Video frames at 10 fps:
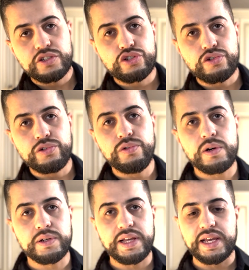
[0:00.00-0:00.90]

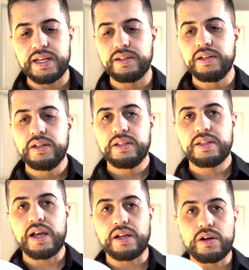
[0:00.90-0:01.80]
screw-on head
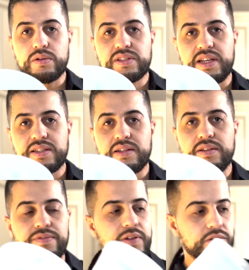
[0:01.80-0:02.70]
that goes into
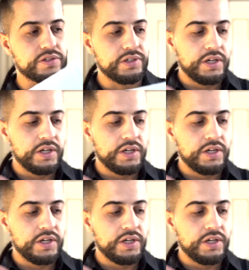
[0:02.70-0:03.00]
the filter.